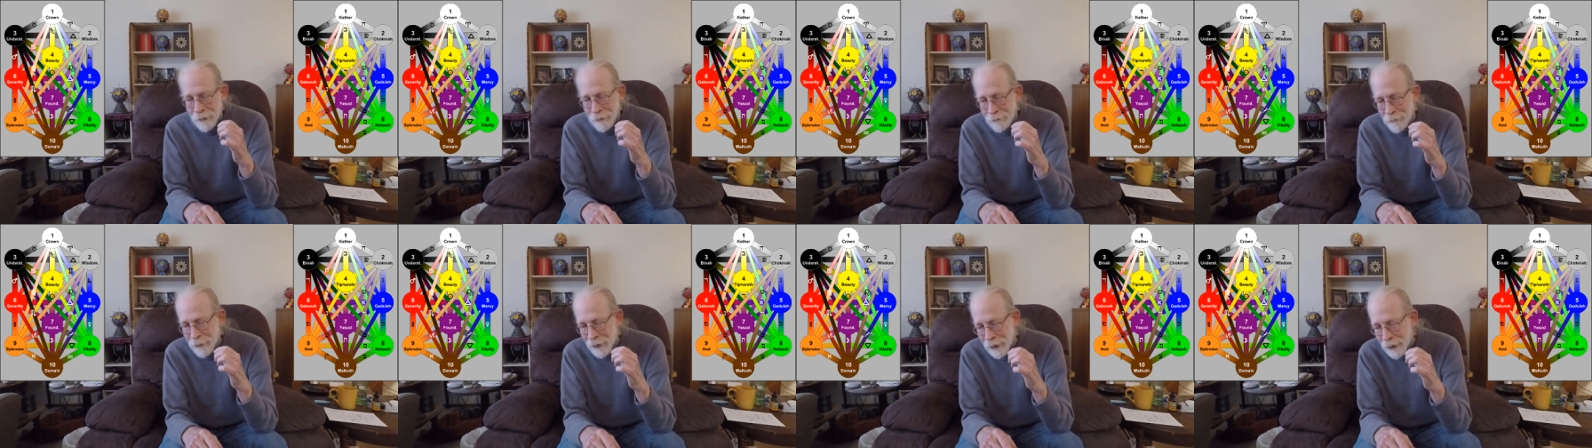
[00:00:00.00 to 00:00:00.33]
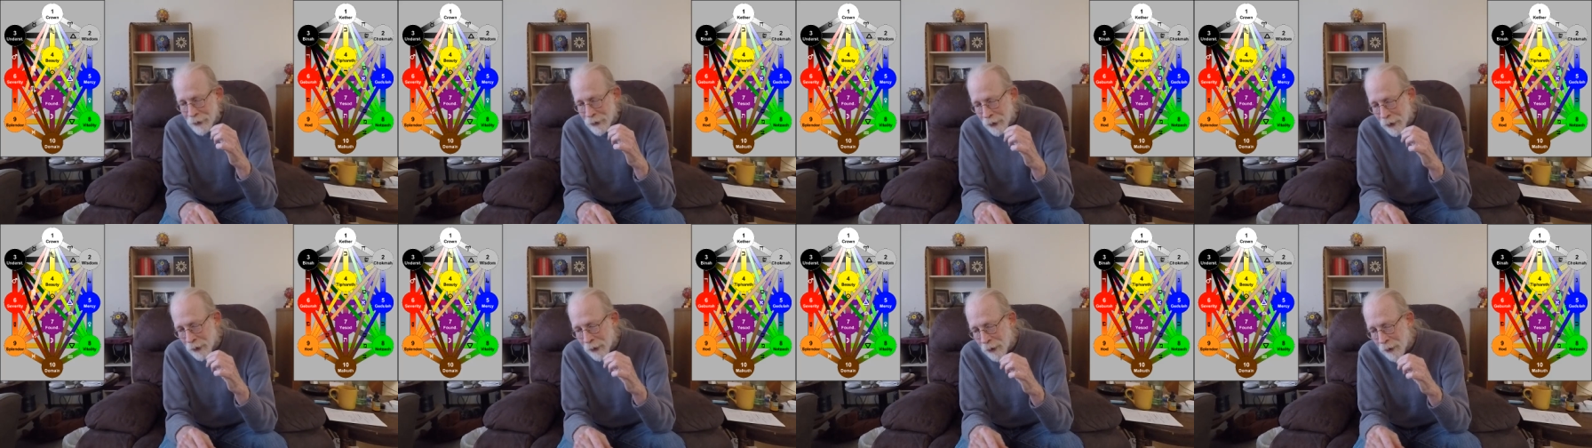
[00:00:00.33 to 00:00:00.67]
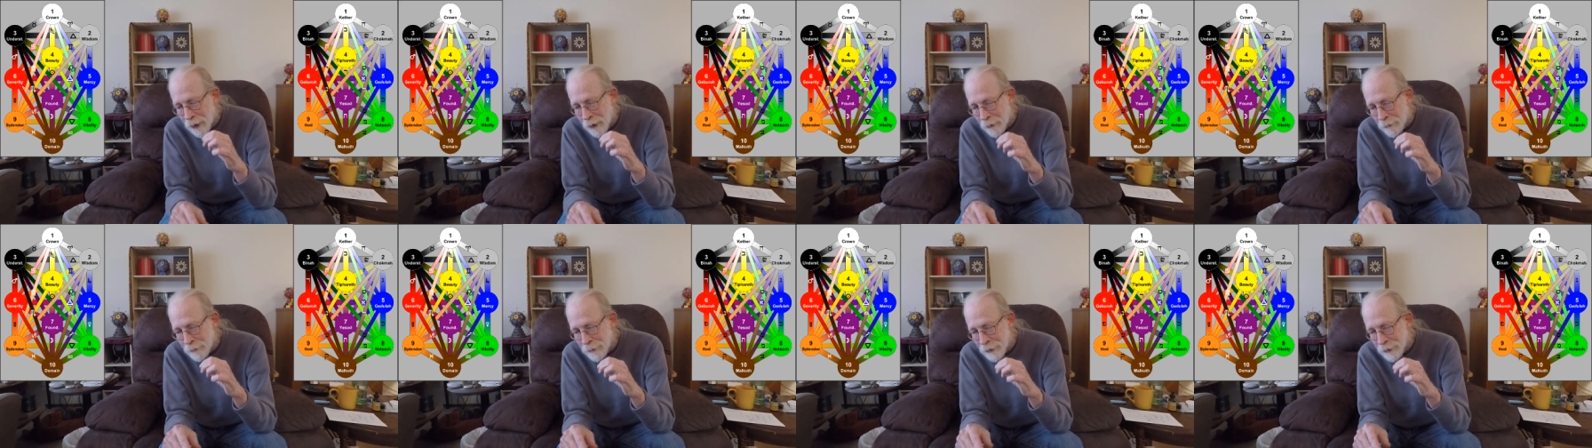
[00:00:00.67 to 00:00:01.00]

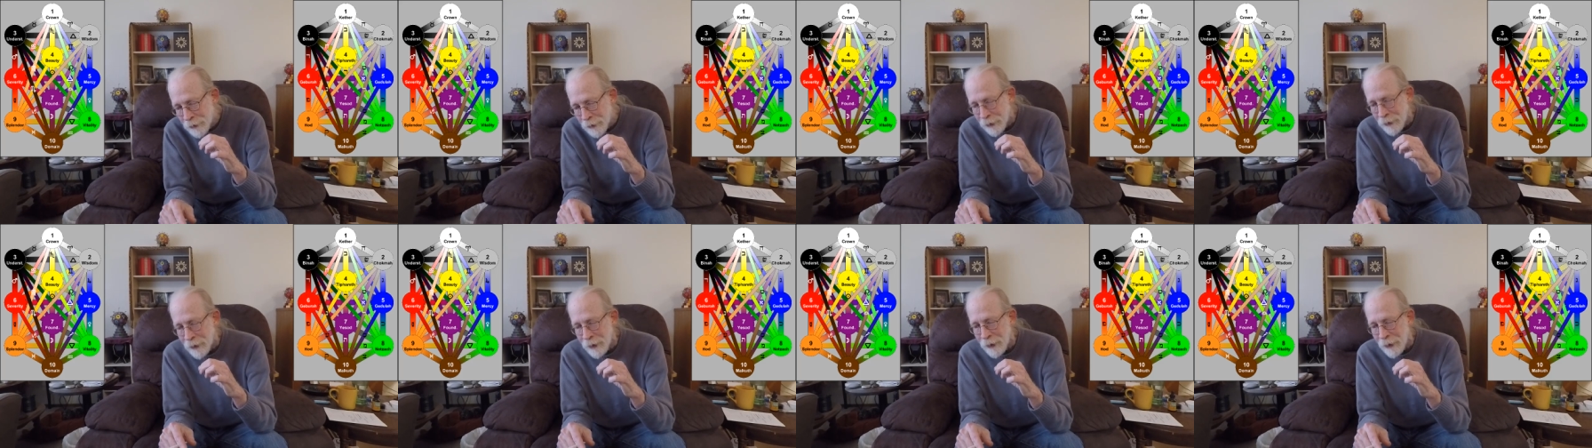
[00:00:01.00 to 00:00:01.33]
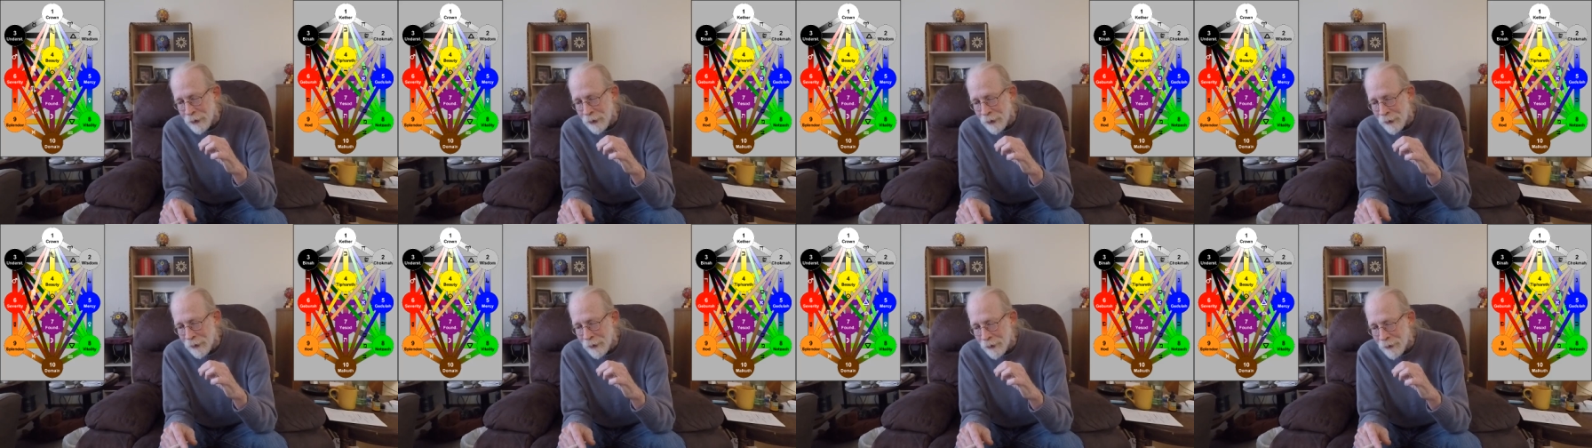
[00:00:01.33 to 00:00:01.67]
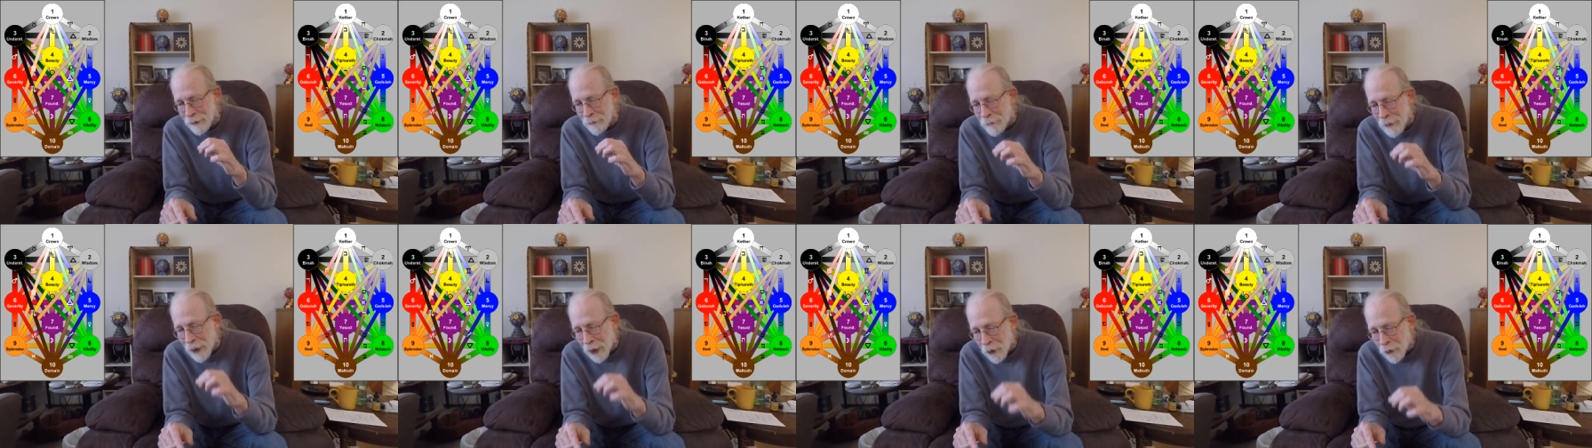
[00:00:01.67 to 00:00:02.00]
becomes
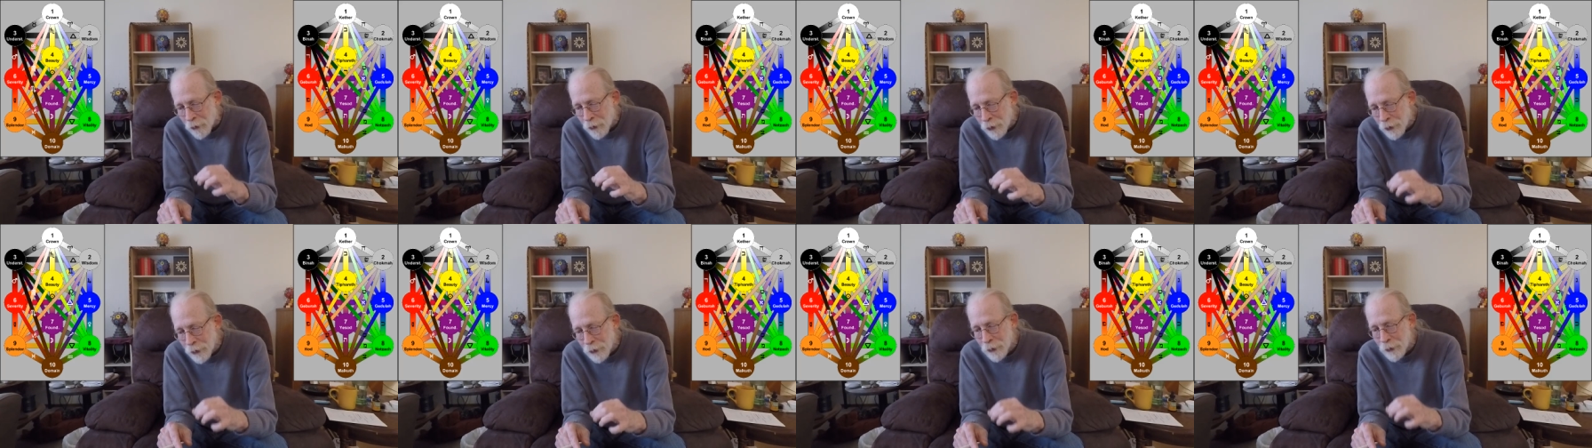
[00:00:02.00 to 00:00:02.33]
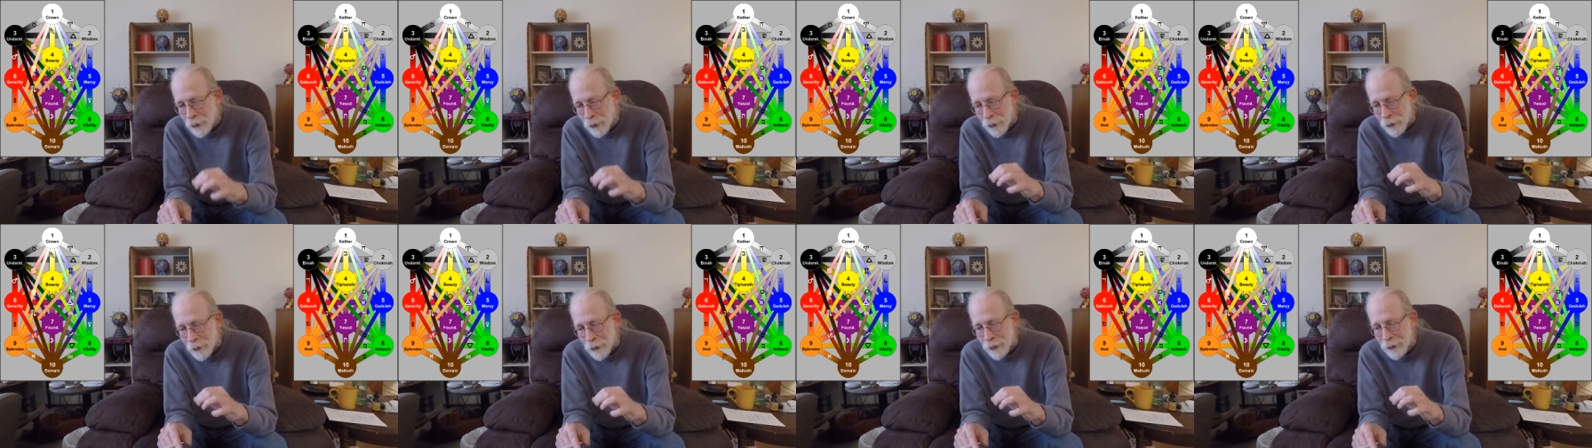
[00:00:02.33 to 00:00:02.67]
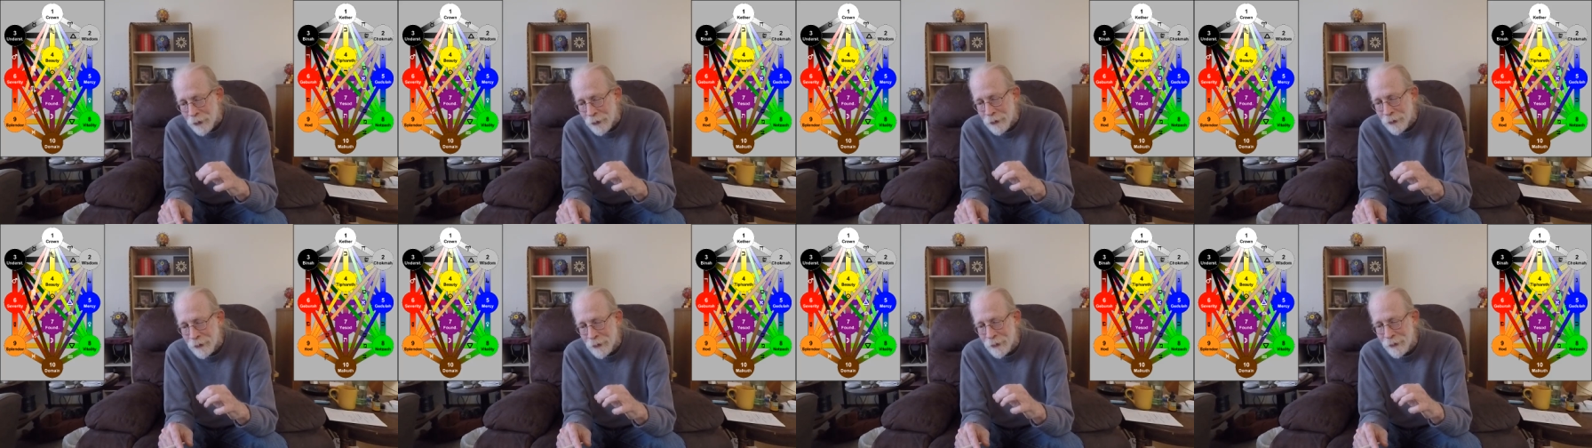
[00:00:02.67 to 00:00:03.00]

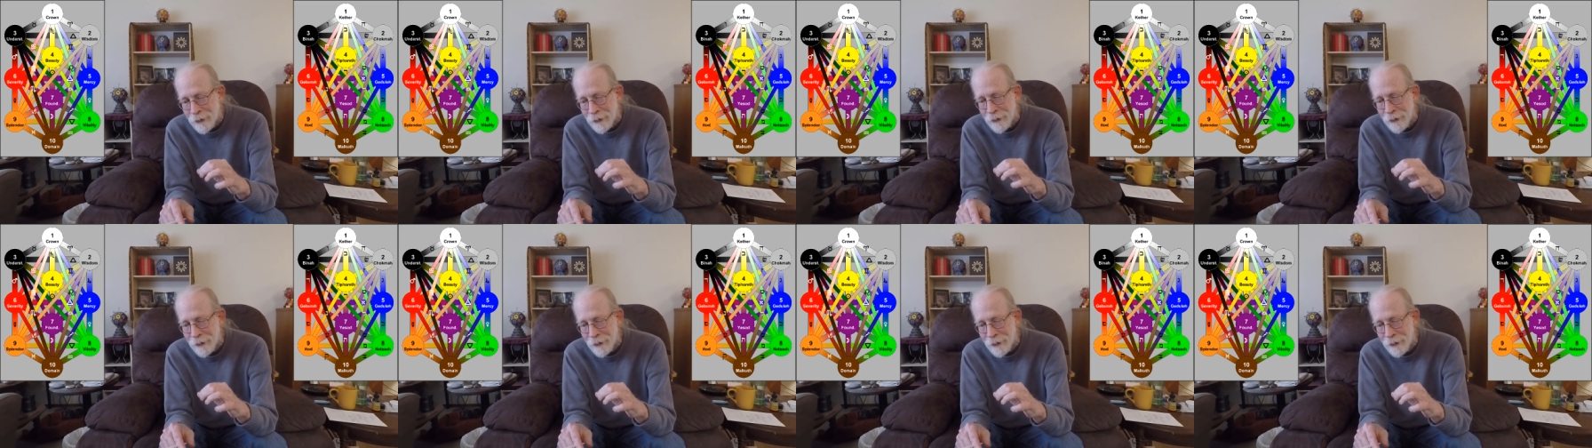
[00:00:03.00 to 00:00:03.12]
Malkuth,